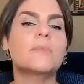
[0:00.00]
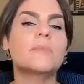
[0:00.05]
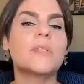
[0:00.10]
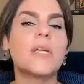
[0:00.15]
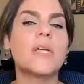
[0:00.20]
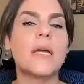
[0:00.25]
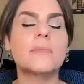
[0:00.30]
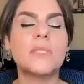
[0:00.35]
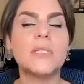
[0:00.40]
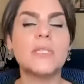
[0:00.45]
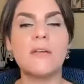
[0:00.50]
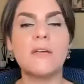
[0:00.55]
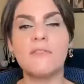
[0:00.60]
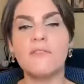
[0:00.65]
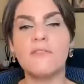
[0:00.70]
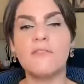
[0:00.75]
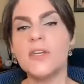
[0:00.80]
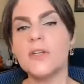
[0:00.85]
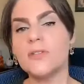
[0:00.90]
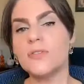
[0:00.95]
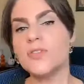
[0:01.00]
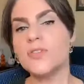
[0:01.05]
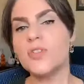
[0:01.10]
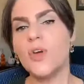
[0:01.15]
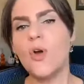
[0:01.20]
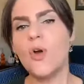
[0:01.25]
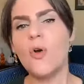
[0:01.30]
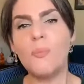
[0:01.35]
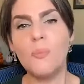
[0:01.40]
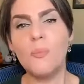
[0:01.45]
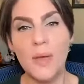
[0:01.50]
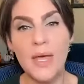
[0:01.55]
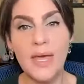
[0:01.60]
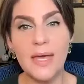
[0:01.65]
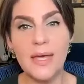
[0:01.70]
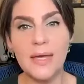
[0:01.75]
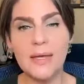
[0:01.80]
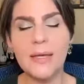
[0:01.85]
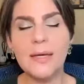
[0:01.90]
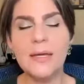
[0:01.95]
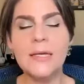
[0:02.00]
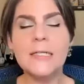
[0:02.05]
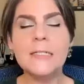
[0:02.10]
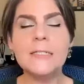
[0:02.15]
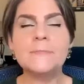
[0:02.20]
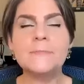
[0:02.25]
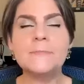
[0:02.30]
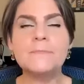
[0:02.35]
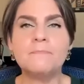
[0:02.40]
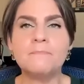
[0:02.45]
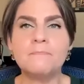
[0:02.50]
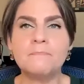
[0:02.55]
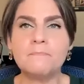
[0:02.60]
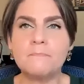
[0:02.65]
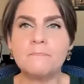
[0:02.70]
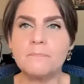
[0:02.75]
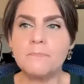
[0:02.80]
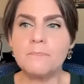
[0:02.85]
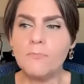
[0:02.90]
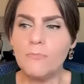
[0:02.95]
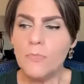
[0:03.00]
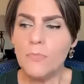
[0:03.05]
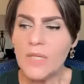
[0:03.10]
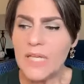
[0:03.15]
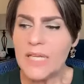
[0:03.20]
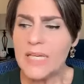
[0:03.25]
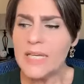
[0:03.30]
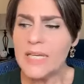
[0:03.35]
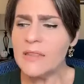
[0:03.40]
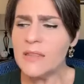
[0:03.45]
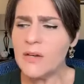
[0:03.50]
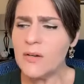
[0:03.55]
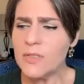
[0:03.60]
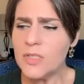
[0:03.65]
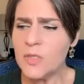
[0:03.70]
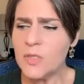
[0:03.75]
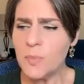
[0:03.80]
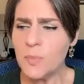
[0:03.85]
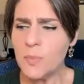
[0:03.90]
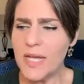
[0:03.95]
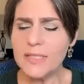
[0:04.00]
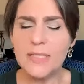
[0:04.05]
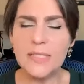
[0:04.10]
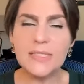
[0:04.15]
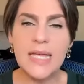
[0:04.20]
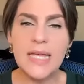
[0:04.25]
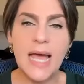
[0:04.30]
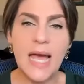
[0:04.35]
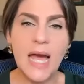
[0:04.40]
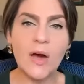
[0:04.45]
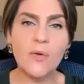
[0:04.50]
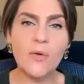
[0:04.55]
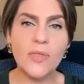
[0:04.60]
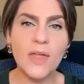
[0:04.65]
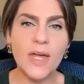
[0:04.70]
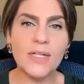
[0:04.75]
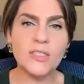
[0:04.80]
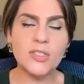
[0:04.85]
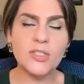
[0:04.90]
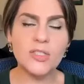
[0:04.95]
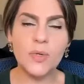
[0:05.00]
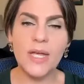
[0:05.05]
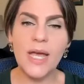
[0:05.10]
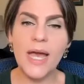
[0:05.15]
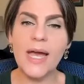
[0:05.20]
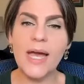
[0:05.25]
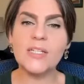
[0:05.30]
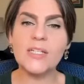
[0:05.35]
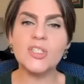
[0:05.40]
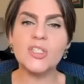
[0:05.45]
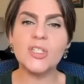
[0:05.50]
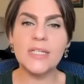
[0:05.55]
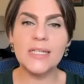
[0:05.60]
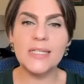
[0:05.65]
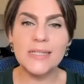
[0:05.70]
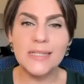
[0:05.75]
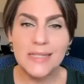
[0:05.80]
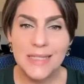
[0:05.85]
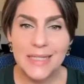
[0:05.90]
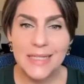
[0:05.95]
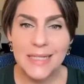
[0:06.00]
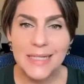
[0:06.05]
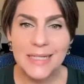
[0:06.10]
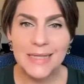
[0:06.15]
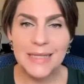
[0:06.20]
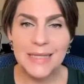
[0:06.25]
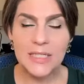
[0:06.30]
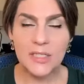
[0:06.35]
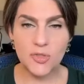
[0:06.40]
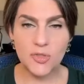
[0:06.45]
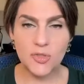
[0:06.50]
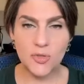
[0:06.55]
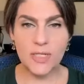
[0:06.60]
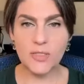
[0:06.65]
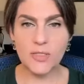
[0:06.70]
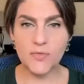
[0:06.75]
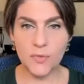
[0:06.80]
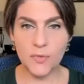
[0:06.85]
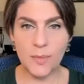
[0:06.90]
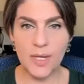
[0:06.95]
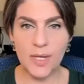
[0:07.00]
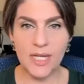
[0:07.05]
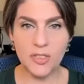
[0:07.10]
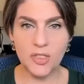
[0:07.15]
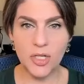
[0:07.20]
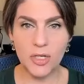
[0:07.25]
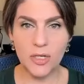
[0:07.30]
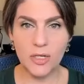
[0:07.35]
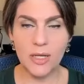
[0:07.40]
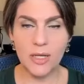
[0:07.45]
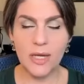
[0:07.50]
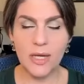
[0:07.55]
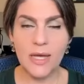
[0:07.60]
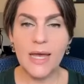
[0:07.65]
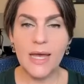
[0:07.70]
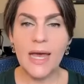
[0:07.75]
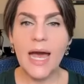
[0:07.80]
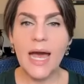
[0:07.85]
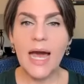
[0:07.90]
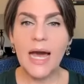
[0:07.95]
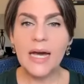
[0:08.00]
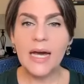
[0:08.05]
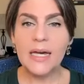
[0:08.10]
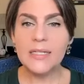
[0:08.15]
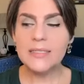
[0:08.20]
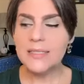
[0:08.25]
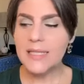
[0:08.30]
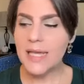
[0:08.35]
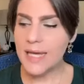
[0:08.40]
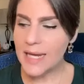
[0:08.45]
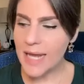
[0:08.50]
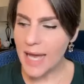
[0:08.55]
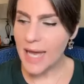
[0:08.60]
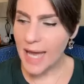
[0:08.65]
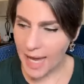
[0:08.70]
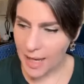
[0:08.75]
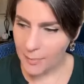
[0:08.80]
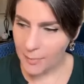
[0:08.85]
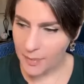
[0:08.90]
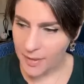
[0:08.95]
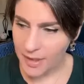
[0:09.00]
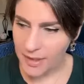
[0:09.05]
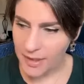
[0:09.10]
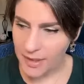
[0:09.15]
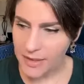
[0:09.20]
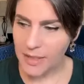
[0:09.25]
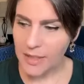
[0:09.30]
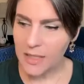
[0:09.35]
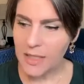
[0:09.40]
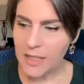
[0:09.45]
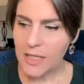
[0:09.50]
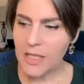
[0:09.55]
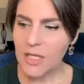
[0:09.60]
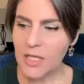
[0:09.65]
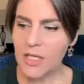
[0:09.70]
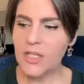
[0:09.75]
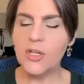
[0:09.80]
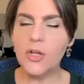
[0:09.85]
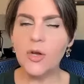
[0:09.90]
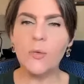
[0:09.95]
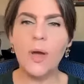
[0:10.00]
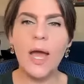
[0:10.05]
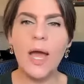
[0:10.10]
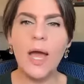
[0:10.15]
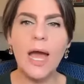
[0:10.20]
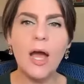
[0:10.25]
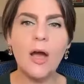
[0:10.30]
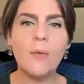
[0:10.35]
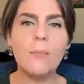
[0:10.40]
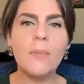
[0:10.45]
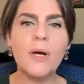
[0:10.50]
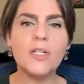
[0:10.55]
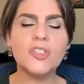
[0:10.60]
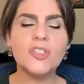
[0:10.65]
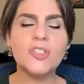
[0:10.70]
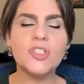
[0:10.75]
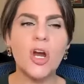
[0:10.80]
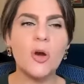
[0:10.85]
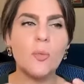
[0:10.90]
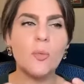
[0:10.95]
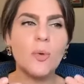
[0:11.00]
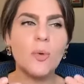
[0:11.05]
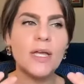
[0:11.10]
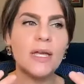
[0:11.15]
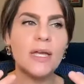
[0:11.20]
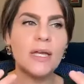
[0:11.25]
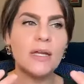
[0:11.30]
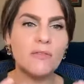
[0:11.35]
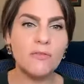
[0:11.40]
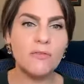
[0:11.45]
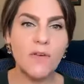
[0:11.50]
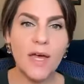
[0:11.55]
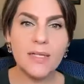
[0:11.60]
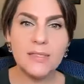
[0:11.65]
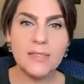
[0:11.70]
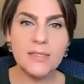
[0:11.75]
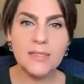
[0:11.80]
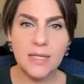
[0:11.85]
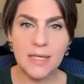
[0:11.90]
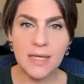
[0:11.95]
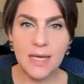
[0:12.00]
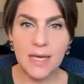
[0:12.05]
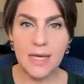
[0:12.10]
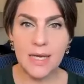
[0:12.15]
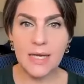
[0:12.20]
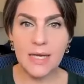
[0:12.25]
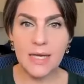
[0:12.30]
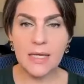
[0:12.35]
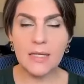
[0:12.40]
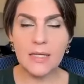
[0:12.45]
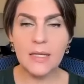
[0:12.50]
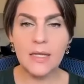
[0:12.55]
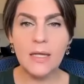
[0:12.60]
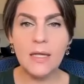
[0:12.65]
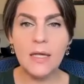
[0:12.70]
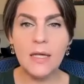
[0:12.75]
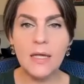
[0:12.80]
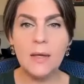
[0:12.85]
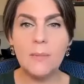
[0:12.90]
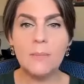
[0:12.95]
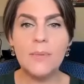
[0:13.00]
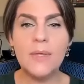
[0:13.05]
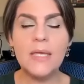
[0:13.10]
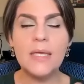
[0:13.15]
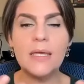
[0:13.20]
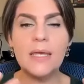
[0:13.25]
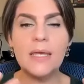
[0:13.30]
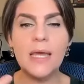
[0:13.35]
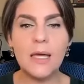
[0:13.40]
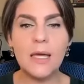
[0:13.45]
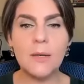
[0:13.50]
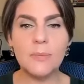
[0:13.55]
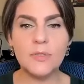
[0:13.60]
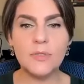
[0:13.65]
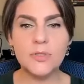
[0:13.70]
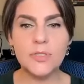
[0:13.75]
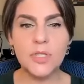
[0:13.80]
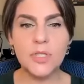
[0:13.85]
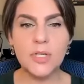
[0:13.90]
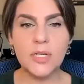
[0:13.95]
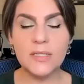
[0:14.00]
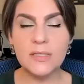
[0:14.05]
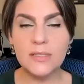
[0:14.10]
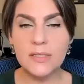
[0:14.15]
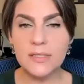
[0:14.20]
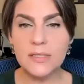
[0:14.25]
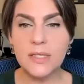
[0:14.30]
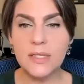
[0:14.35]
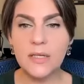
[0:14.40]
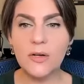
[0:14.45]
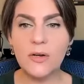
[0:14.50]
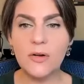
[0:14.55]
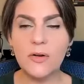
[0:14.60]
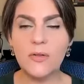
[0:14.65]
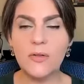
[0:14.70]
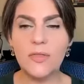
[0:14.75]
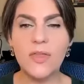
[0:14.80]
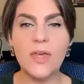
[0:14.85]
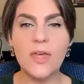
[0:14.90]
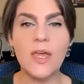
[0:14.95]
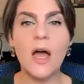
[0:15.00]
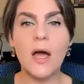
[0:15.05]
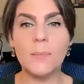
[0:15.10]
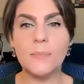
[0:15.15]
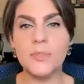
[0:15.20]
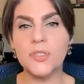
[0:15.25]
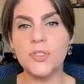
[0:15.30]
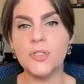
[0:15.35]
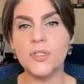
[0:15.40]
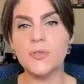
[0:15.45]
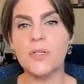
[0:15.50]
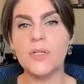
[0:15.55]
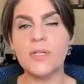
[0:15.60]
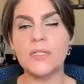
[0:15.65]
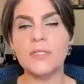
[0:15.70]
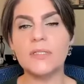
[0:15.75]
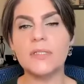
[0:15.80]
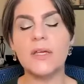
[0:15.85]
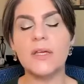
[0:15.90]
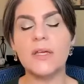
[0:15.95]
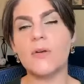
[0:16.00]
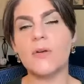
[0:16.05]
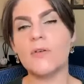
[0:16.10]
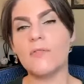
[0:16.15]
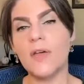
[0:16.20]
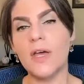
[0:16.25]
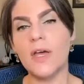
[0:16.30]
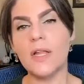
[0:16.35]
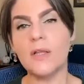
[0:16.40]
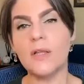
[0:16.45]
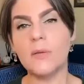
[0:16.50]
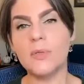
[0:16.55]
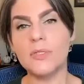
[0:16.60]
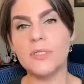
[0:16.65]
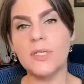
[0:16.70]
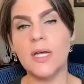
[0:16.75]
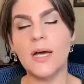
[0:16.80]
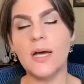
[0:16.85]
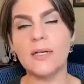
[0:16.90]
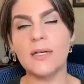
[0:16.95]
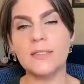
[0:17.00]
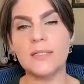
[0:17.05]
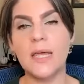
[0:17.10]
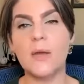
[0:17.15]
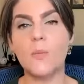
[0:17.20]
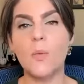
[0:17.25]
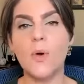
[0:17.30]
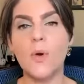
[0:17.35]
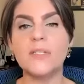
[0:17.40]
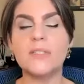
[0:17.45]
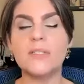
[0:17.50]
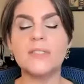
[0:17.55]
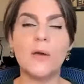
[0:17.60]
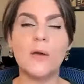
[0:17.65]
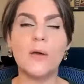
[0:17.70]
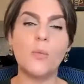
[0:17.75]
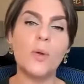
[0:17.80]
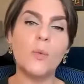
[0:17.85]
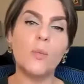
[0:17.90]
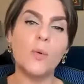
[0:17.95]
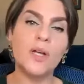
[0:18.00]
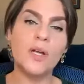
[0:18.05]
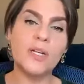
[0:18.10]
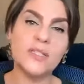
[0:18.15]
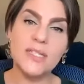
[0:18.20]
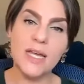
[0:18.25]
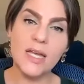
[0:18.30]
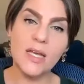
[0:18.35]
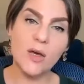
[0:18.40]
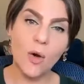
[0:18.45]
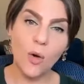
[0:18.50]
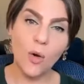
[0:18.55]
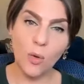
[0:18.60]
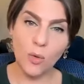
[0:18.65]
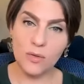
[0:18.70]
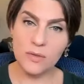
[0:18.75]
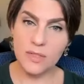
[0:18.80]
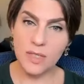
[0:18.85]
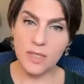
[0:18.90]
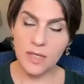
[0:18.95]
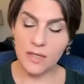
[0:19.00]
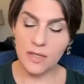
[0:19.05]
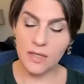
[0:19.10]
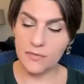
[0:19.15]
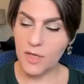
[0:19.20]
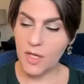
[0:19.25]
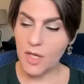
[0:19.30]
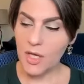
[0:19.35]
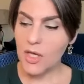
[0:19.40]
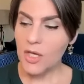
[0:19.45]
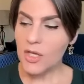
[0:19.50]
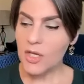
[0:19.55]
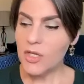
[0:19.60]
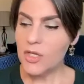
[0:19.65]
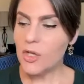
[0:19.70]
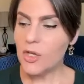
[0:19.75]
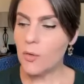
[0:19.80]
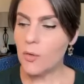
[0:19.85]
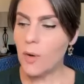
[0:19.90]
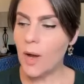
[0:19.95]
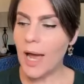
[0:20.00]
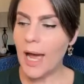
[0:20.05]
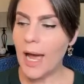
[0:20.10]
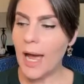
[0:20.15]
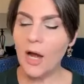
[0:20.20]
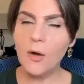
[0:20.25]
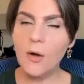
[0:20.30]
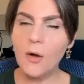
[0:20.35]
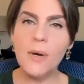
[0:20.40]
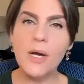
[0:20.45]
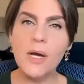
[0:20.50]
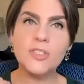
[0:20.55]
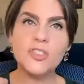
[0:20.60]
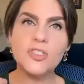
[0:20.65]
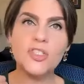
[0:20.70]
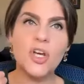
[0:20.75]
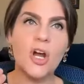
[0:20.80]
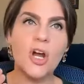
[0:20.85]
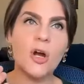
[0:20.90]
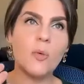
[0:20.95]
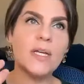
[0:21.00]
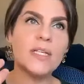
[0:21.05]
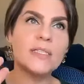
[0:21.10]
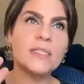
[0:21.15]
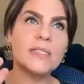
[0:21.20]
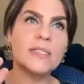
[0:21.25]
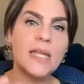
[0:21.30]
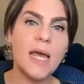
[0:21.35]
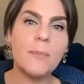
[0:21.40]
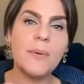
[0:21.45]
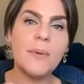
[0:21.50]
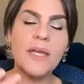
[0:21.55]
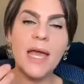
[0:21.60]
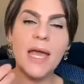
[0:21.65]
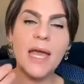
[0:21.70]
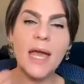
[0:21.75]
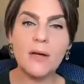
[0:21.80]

sometimes can feel so big in those spaces how then do we actually lead this transformation how does that happen you know how much are we investing in being able to consider the opportunities that are available to us and ones that we want to take hold of. You know, how much are we stepping